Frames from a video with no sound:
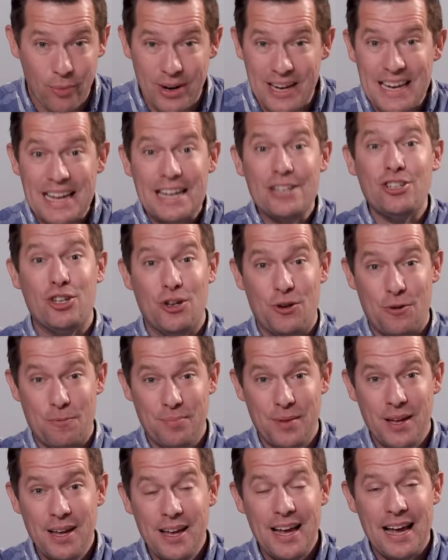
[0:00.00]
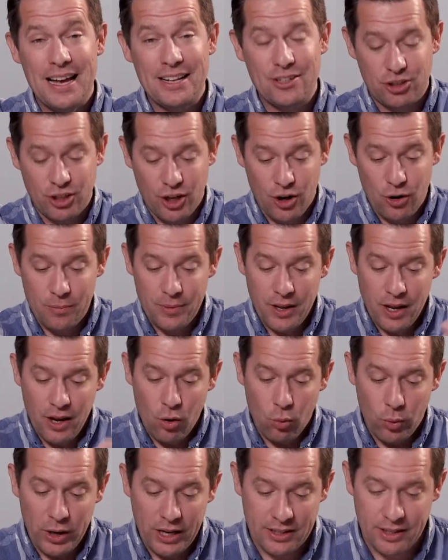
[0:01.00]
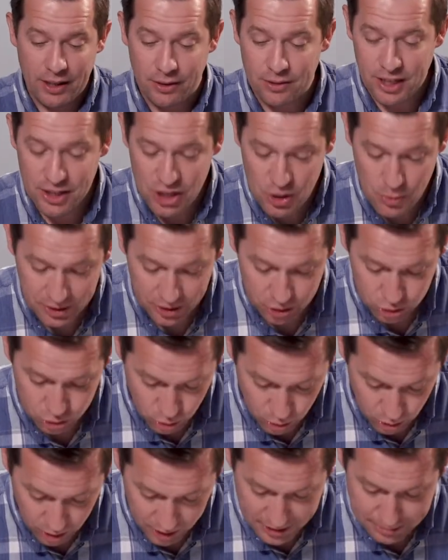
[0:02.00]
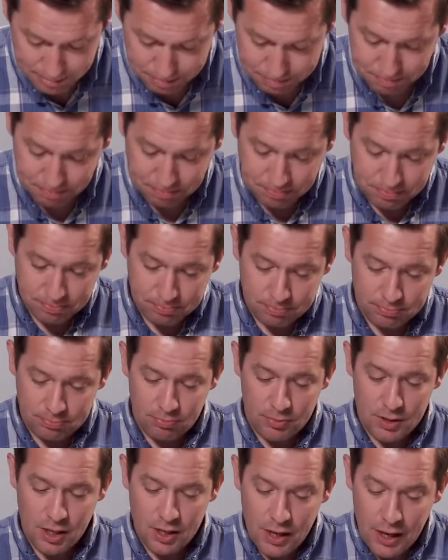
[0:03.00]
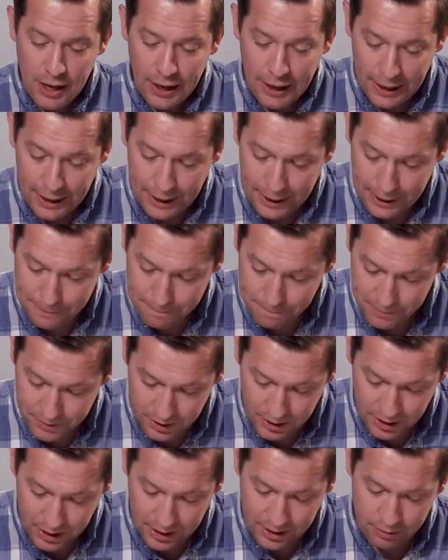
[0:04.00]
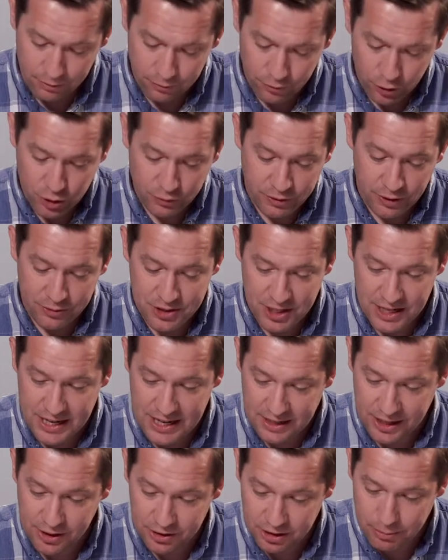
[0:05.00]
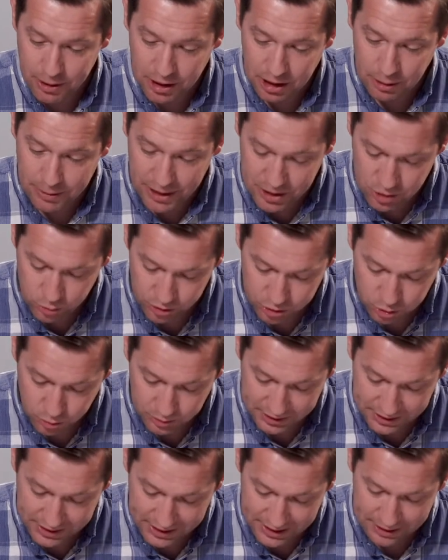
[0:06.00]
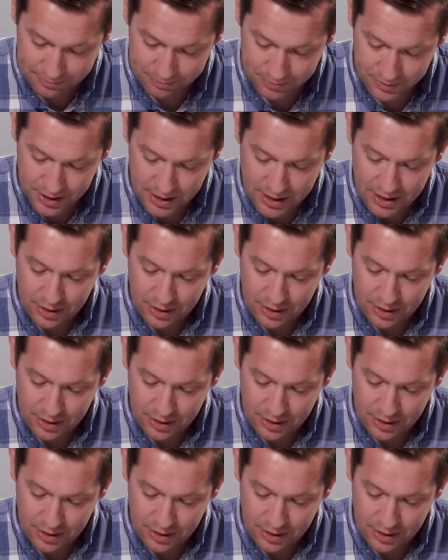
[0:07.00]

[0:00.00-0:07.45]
We need you. And so we continue in the story. Verse 15, here at the middle of page 129.